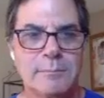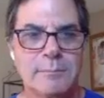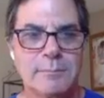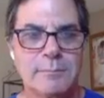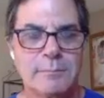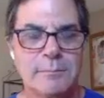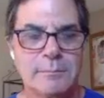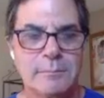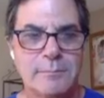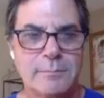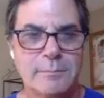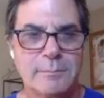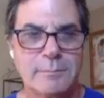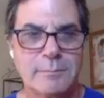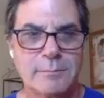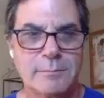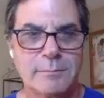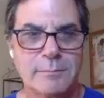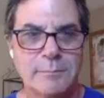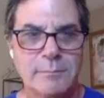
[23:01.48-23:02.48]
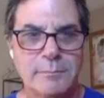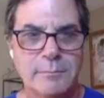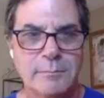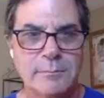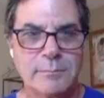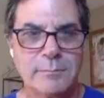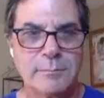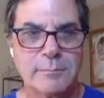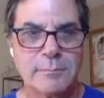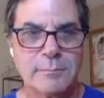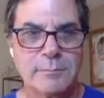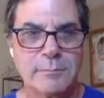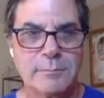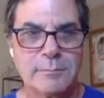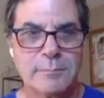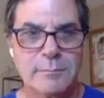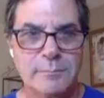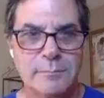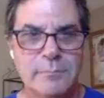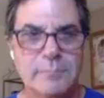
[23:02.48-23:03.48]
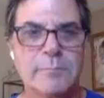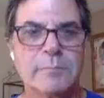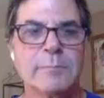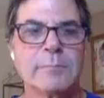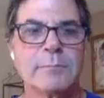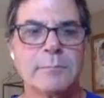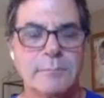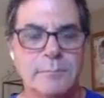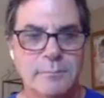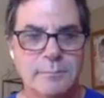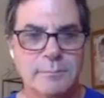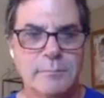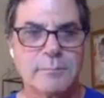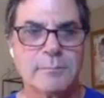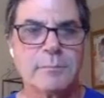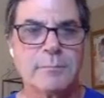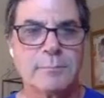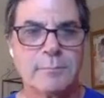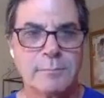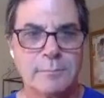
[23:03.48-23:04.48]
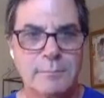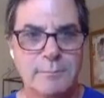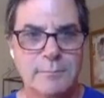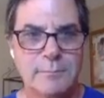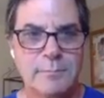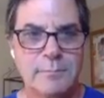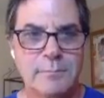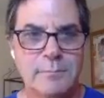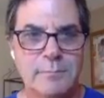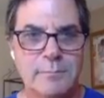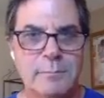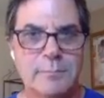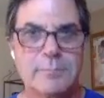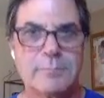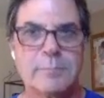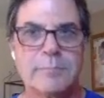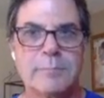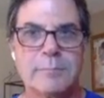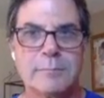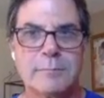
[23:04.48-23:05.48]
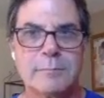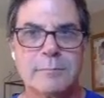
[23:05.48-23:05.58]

No words are spoken by the person on screen.